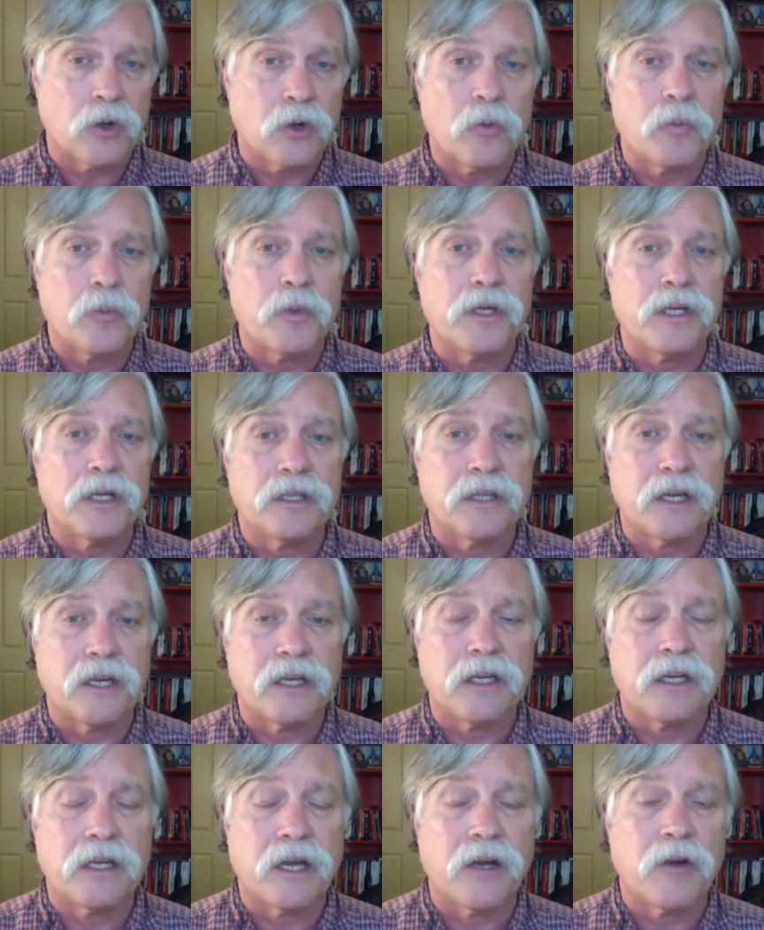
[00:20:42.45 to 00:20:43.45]
open and
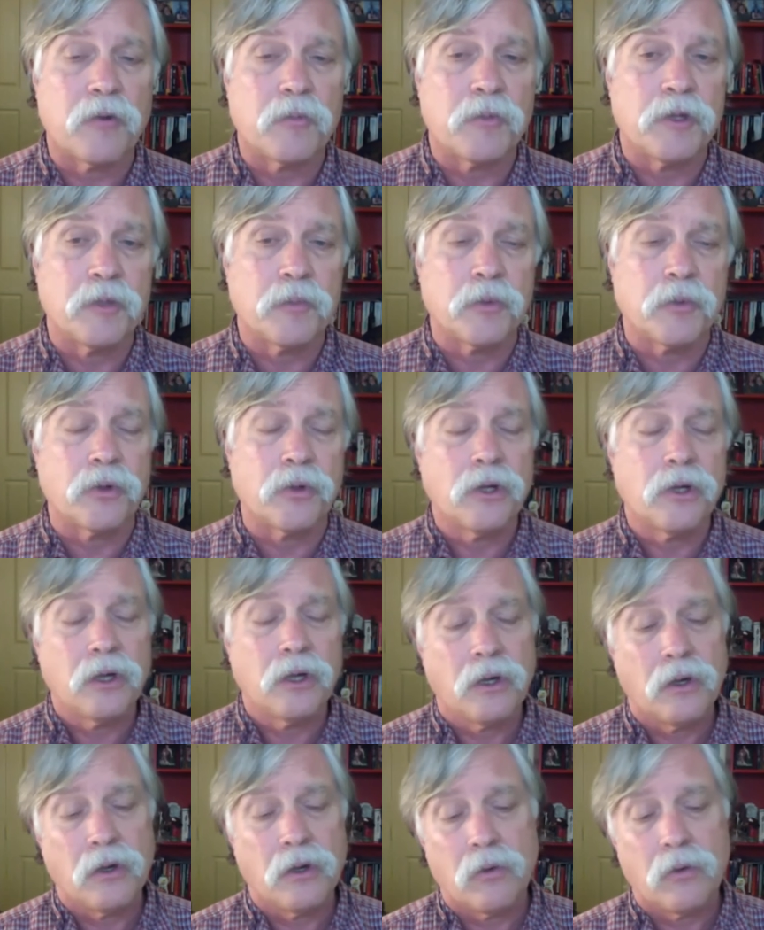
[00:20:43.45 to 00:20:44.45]
taking care of people,
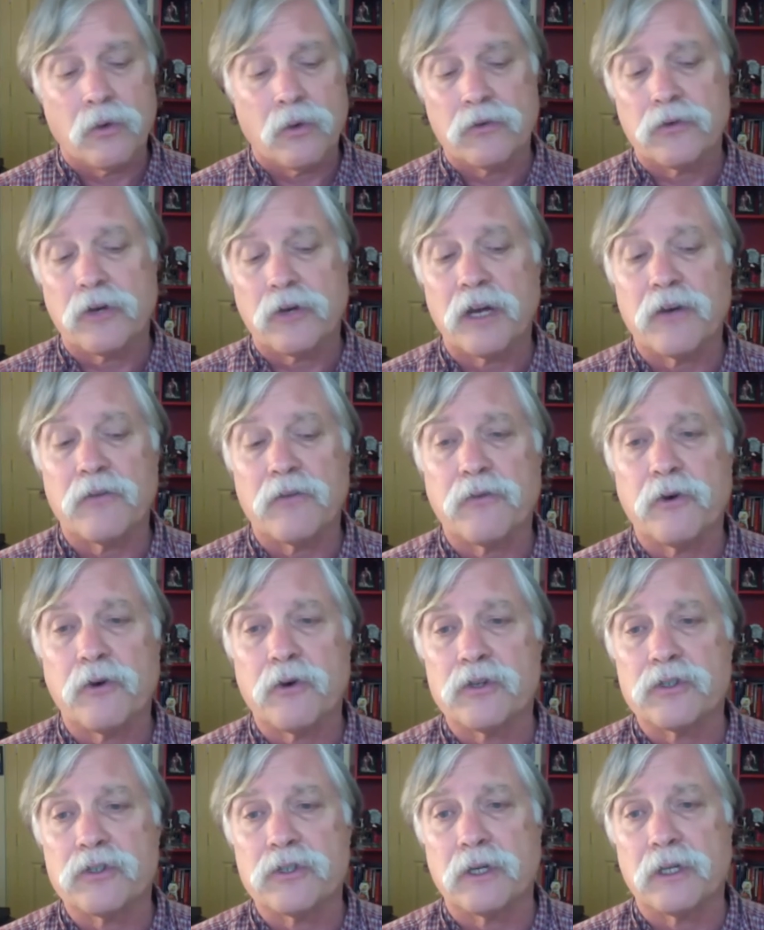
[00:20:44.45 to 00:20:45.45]
we're trying to
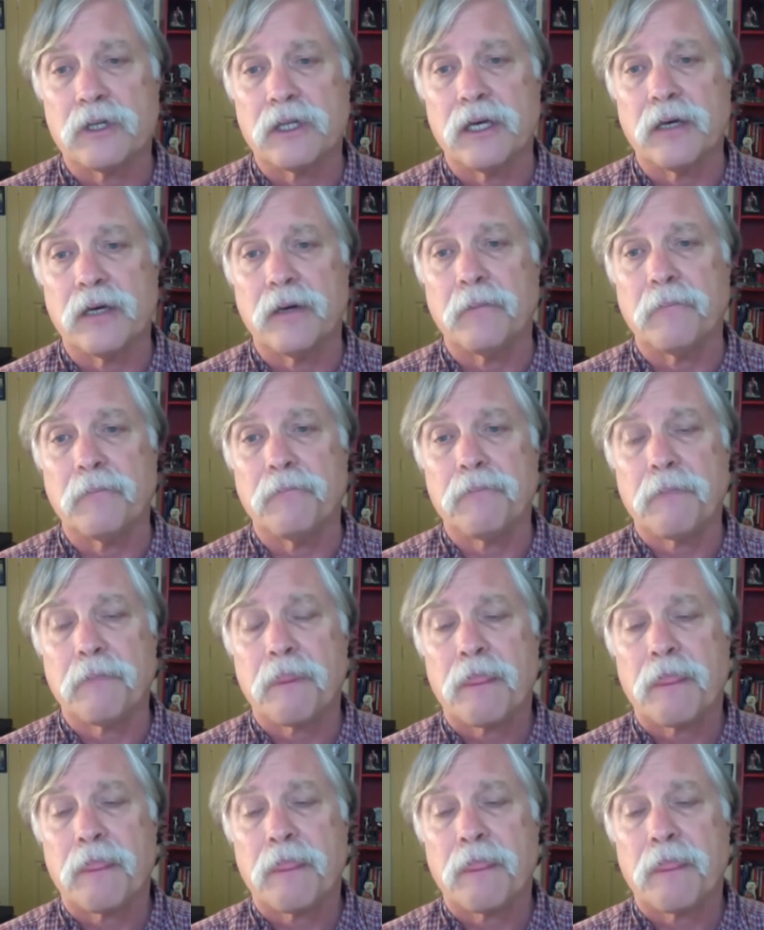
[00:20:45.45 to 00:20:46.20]
focus on them.